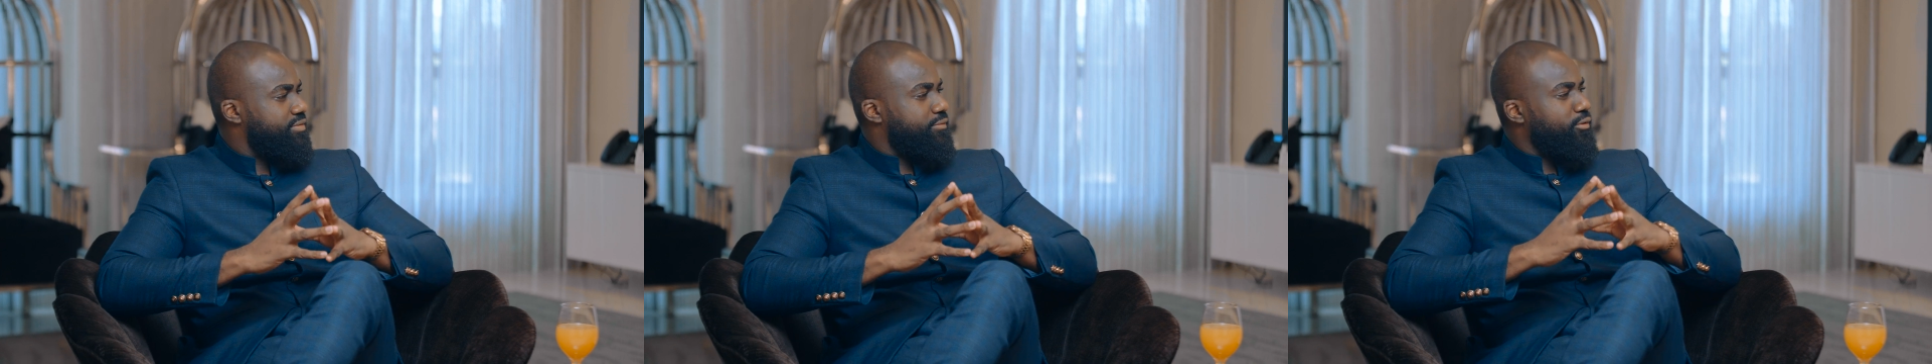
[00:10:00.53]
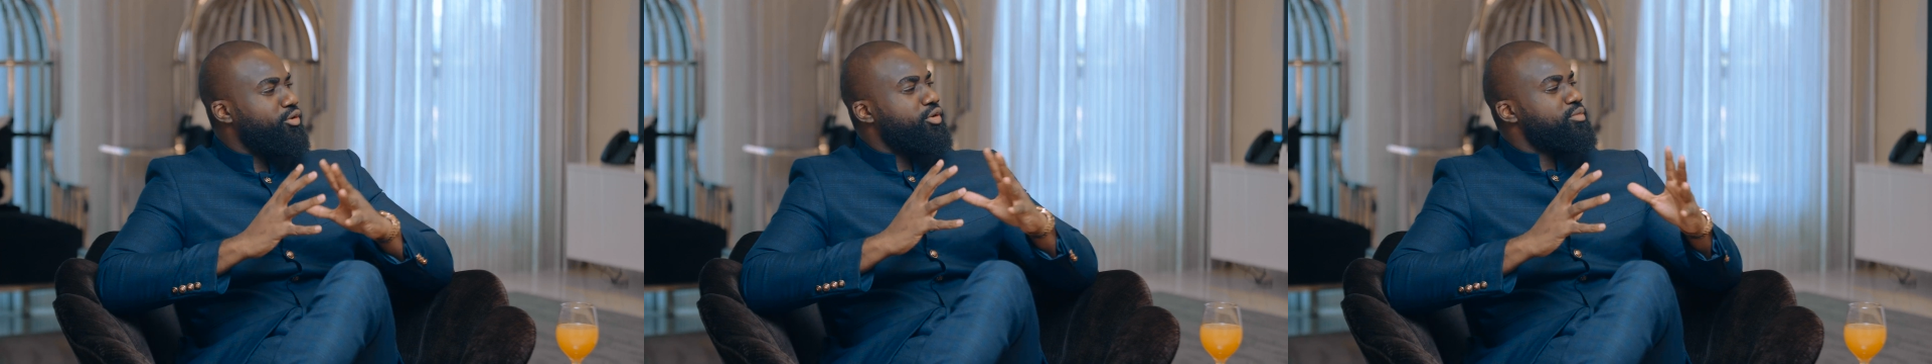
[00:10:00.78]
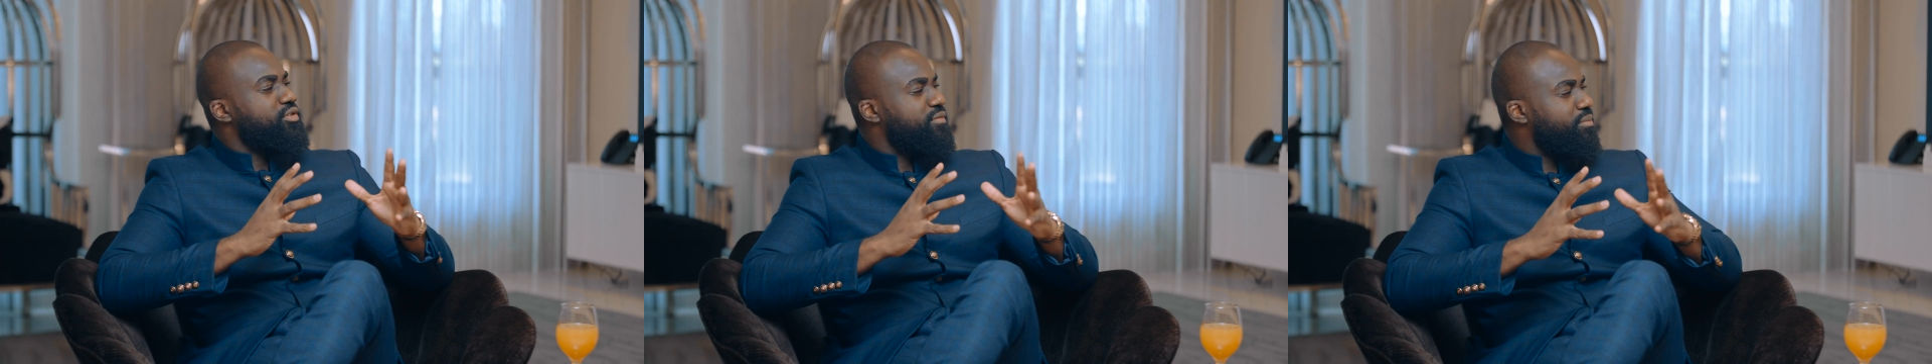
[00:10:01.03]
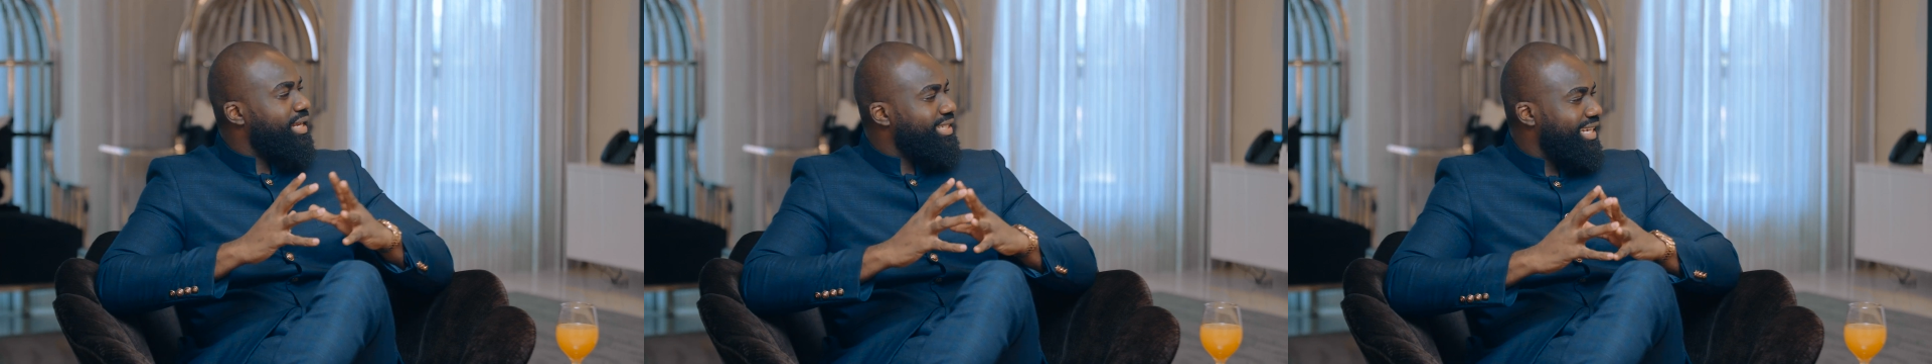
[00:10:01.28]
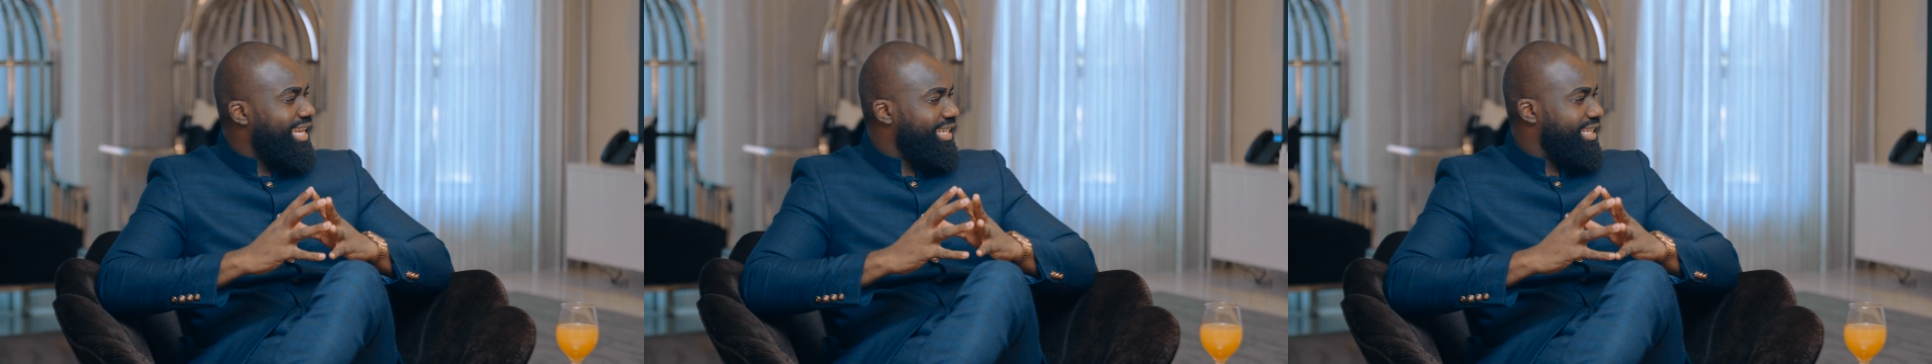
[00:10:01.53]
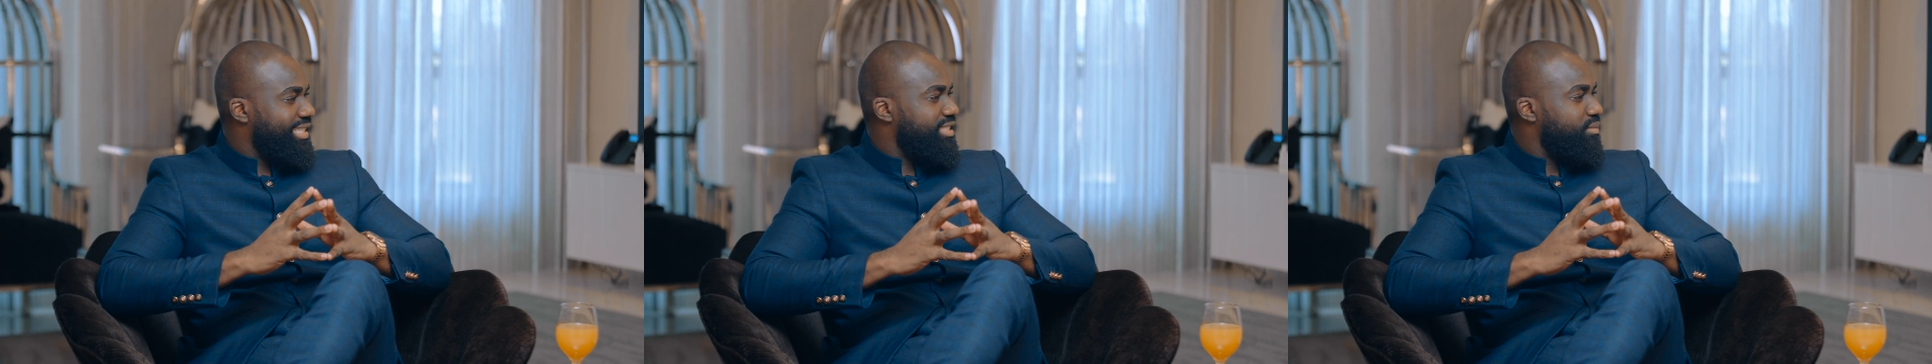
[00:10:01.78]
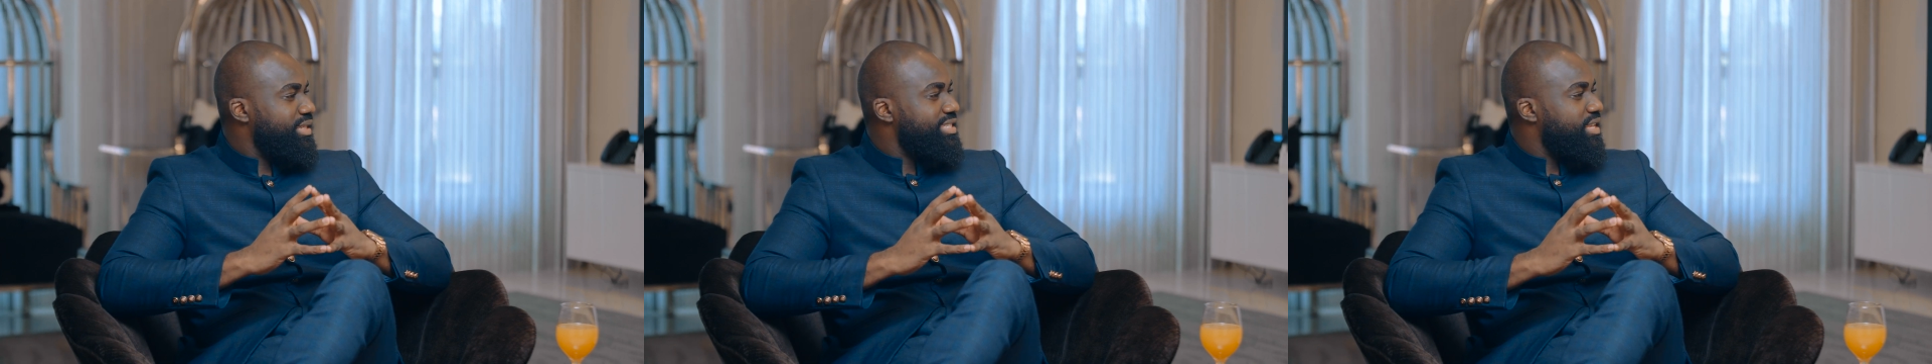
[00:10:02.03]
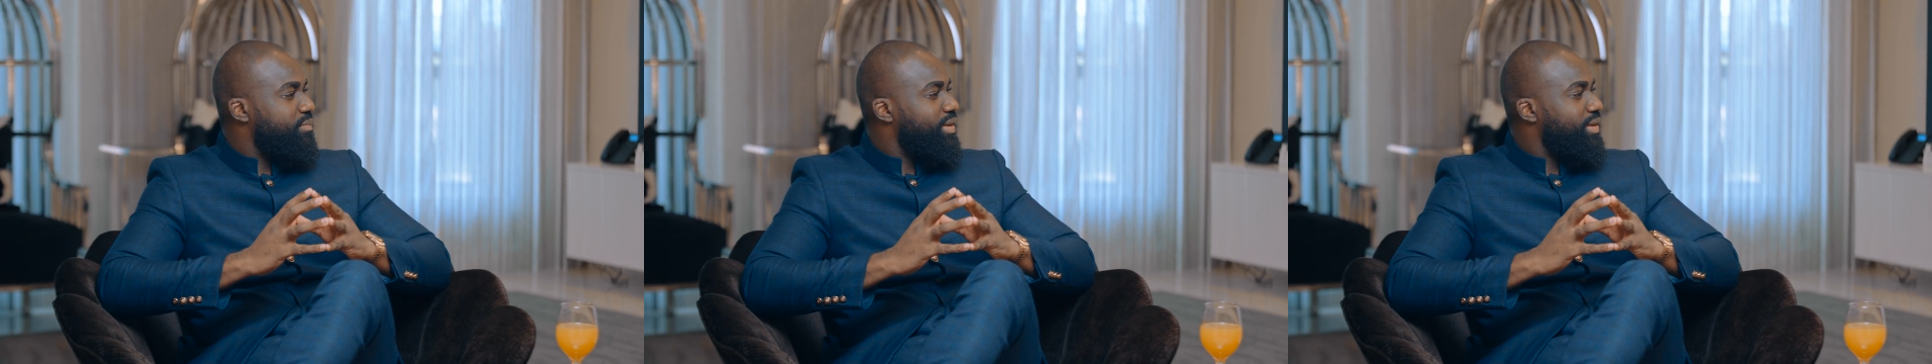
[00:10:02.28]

volumes of money like that, it means the